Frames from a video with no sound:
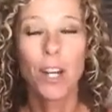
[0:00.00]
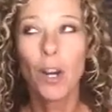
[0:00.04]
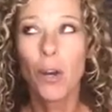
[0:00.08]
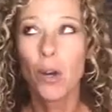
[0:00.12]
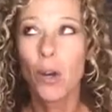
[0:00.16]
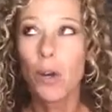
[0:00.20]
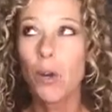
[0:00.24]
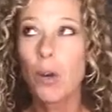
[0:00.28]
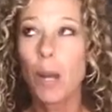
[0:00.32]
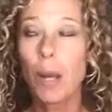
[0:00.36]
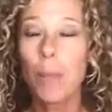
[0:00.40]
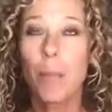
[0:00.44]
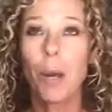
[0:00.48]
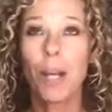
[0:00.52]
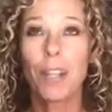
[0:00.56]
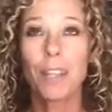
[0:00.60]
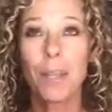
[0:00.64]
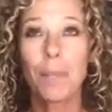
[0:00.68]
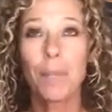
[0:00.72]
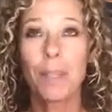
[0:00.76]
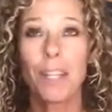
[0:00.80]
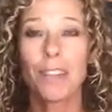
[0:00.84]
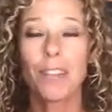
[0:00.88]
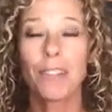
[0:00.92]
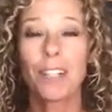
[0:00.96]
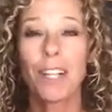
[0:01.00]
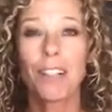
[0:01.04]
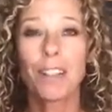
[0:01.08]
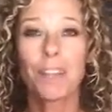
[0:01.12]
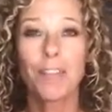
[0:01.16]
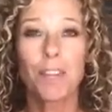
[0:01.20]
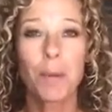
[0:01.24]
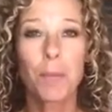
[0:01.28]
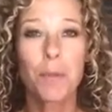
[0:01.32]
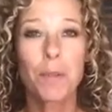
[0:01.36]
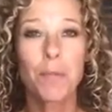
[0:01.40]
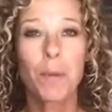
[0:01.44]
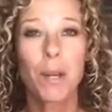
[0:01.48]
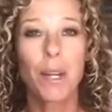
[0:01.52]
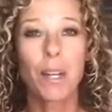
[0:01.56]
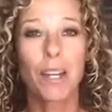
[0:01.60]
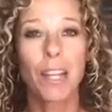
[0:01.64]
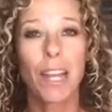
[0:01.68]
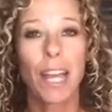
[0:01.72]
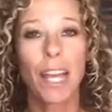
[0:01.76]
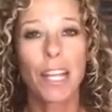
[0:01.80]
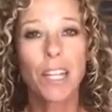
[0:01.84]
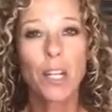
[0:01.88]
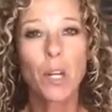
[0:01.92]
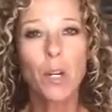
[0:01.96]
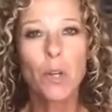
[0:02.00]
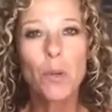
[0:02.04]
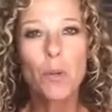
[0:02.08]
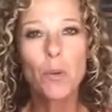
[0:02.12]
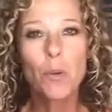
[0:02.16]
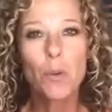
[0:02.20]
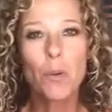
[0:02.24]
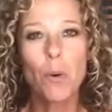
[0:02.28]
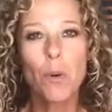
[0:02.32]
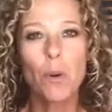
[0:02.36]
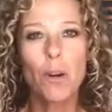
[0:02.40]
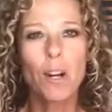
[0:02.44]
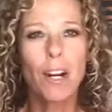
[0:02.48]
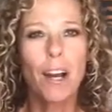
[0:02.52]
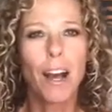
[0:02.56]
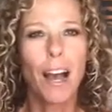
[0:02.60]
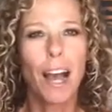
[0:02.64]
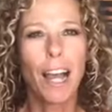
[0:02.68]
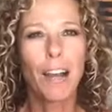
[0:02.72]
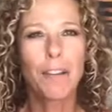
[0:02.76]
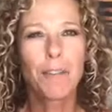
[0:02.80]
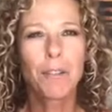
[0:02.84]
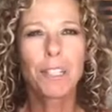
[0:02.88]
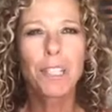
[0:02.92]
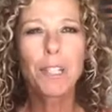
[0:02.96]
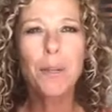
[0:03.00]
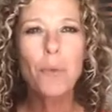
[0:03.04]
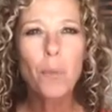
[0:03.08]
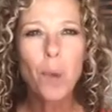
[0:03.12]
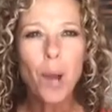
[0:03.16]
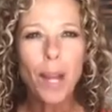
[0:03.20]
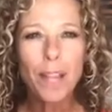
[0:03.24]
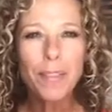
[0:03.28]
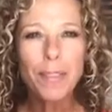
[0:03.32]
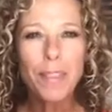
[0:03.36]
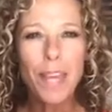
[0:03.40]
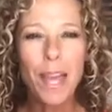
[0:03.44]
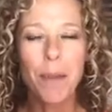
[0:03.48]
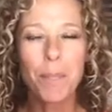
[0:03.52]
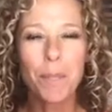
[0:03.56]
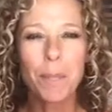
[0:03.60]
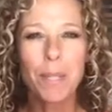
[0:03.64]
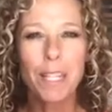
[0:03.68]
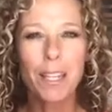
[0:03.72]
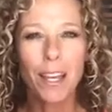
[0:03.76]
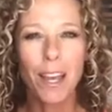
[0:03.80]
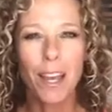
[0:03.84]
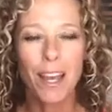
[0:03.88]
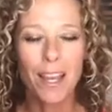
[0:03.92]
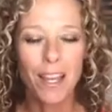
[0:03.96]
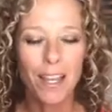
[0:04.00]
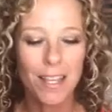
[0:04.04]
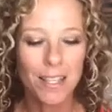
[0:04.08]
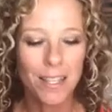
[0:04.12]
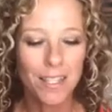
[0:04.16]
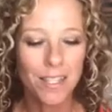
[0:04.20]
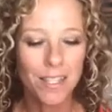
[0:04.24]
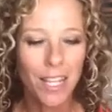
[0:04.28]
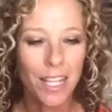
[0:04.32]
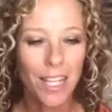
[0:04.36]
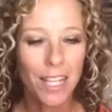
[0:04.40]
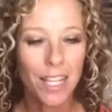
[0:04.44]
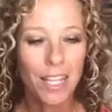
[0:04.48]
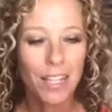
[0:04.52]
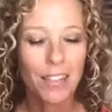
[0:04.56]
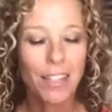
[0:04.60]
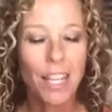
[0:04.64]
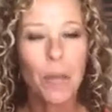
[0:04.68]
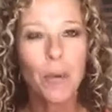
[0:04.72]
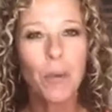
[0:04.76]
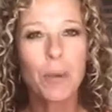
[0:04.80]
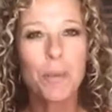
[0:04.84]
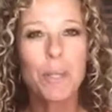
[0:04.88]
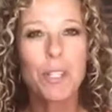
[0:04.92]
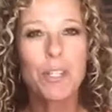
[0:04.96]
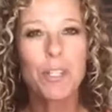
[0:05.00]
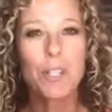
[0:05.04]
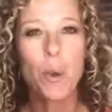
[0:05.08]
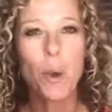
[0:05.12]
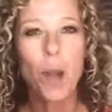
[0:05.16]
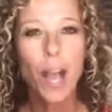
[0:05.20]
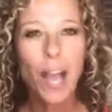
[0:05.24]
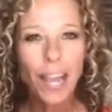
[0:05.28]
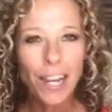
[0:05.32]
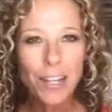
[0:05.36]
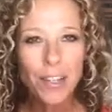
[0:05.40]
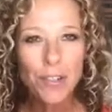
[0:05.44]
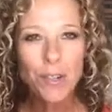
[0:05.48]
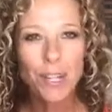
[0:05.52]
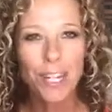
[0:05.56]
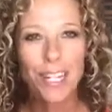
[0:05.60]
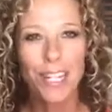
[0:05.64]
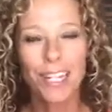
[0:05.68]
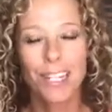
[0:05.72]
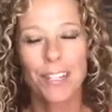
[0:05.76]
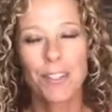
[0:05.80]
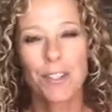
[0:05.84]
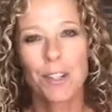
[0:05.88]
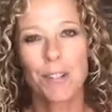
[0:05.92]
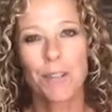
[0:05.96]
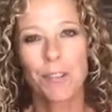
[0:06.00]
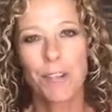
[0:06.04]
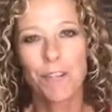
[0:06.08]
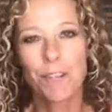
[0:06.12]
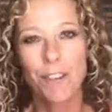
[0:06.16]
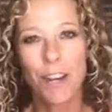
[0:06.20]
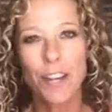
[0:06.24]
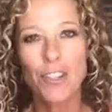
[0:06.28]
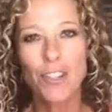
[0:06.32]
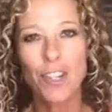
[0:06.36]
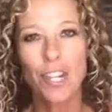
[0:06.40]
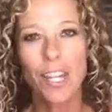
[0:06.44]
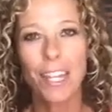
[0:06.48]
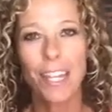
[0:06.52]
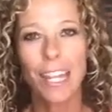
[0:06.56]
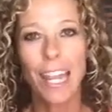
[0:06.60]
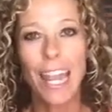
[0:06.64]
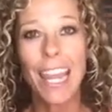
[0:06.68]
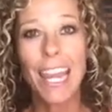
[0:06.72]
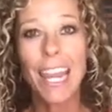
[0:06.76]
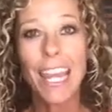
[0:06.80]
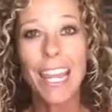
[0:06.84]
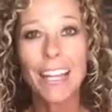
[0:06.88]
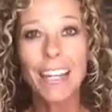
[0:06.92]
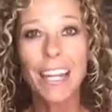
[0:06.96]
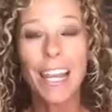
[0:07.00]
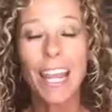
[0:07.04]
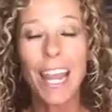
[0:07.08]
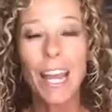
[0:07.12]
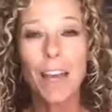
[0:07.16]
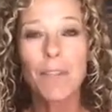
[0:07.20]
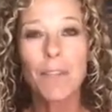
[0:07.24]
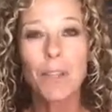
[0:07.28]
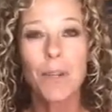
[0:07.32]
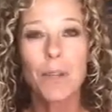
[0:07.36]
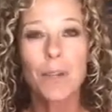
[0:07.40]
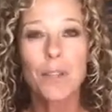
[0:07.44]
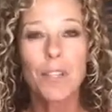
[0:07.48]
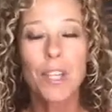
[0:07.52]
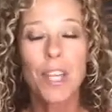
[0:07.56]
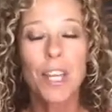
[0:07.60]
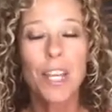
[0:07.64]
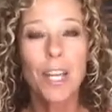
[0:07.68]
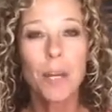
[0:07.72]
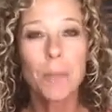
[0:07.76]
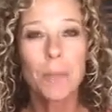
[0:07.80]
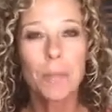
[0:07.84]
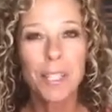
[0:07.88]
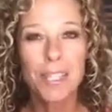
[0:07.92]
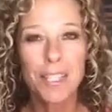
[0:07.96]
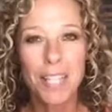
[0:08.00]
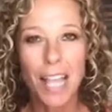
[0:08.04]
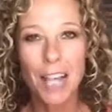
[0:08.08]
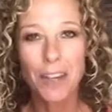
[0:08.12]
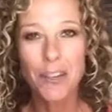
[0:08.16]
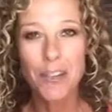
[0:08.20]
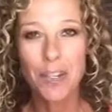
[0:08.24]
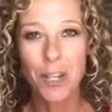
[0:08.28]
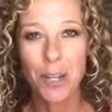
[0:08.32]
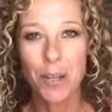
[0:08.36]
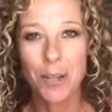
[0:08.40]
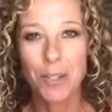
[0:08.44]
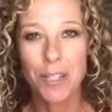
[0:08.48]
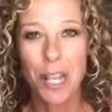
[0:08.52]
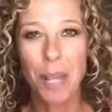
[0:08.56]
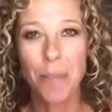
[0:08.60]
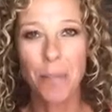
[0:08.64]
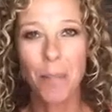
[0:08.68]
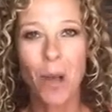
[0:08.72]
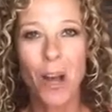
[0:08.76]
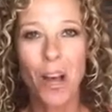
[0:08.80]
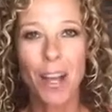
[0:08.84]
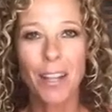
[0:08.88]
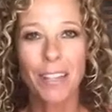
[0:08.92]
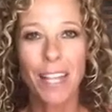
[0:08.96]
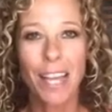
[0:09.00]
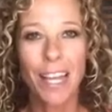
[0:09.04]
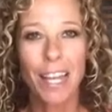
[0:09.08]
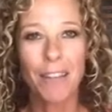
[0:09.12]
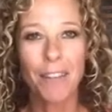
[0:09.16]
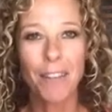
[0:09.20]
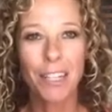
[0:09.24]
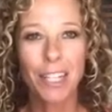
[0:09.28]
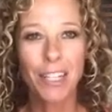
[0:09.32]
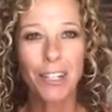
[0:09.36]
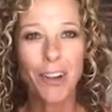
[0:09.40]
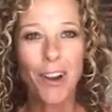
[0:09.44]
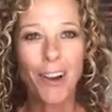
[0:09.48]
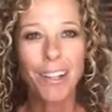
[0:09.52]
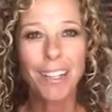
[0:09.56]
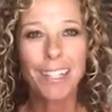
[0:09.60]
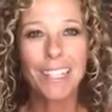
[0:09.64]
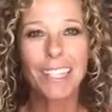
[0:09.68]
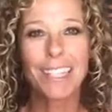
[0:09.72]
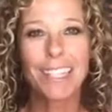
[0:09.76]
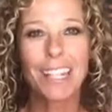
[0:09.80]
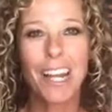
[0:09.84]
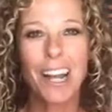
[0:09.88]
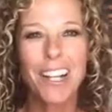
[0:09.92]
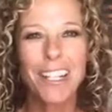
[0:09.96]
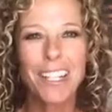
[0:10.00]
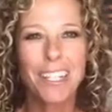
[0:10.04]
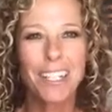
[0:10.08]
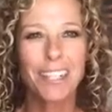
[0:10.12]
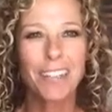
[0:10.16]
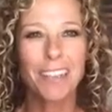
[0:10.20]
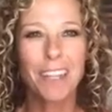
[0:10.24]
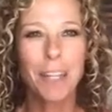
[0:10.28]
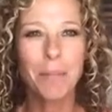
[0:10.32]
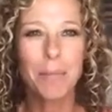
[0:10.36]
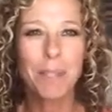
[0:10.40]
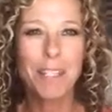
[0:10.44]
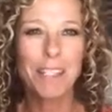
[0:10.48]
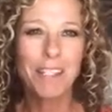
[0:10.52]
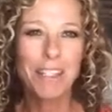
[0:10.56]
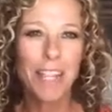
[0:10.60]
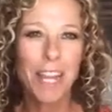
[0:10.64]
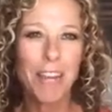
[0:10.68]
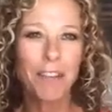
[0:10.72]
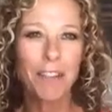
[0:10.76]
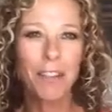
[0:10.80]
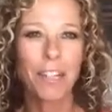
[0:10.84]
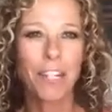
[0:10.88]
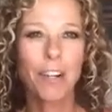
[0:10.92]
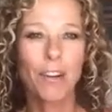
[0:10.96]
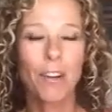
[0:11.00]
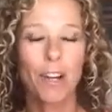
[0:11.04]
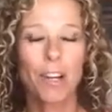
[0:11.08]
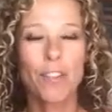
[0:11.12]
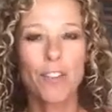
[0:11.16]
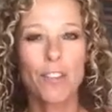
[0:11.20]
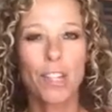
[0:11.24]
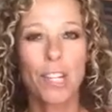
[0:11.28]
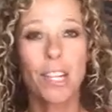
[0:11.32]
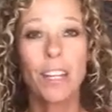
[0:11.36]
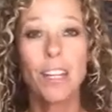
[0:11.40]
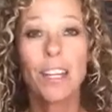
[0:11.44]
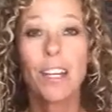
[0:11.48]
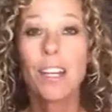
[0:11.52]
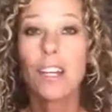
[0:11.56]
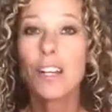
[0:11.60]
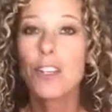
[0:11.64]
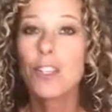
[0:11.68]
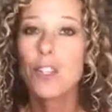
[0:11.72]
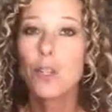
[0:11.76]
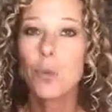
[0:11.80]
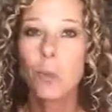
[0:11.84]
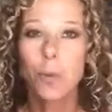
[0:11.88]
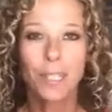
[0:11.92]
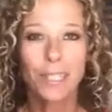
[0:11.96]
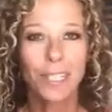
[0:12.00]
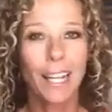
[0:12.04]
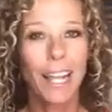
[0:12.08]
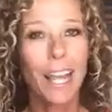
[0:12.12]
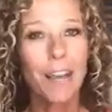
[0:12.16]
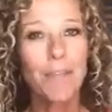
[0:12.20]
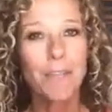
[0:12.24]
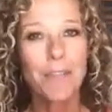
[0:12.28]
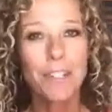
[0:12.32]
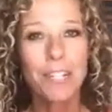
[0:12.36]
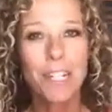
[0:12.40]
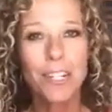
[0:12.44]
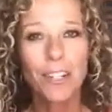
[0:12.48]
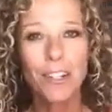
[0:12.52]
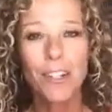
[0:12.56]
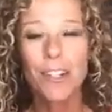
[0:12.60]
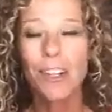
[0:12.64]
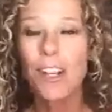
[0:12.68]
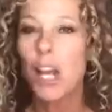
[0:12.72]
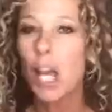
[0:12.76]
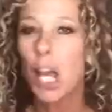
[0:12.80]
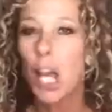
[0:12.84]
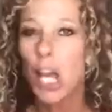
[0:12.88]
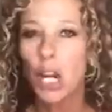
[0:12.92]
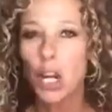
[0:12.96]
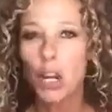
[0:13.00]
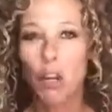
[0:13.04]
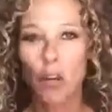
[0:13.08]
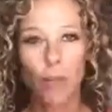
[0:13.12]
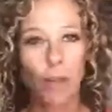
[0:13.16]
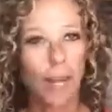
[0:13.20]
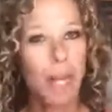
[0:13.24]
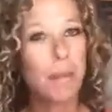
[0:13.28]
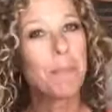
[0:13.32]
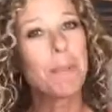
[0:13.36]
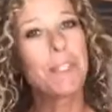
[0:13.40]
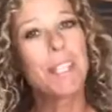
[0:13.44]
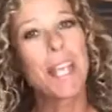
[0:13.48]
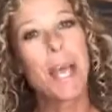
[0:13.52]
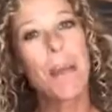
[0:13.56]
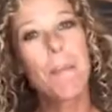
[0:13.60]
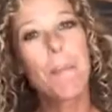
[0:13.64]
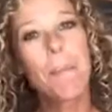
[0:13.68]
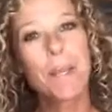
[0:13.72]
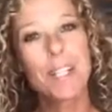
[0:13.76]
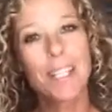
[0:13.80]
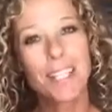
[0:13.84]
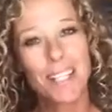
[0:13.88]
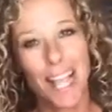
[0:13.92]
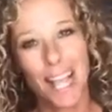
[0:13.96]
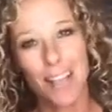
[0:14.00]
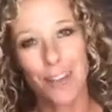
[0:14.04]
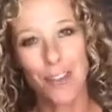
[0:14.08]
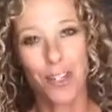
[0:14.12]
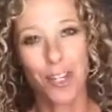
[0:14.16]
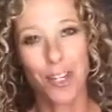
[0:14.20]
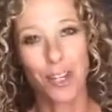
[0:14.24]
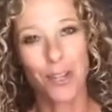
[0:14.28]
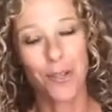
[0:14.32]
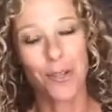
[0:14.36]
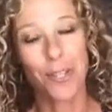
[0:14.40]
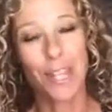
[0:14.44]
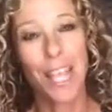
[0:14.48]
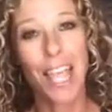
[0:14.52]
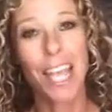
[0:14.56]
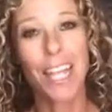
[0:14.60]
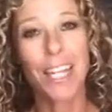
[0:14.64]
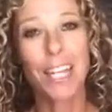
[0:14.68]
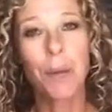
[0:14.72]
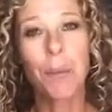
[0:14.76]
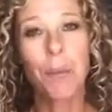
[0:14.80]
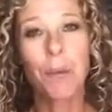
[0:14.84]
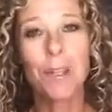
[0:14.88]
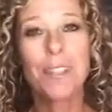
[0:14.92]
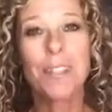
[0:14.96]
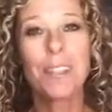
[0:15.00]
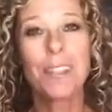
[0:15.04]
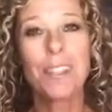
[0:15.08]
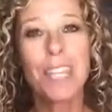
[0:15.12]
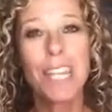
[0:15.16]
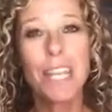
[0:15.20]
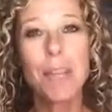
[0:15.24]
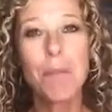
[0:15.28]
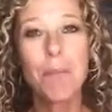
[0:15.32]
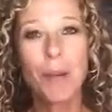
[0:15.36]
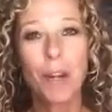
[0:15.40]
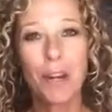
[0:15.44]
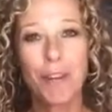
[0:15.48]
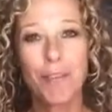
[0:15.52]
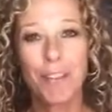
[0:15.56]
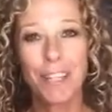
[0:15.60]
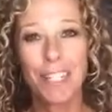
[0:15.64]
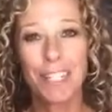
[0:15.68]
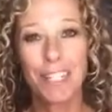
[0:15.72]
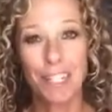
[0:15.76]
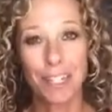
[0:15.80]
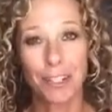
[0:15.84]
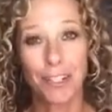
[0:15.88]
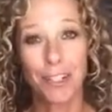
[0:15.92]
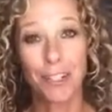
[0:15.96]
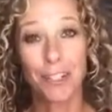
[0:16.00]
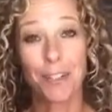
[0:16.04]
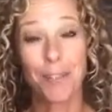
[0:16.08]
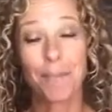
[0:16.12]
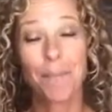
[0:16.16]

Ooh, I bought them the other night at the farmer's market. And ooh, I really want them because they would be so hydrating and so refreshing. And I have those pistachios I bought that have like garlic and onion, and they'd be savory and crunchy. So what did I have for dinner? Grapes and pistachios. And it was the perfect dinner.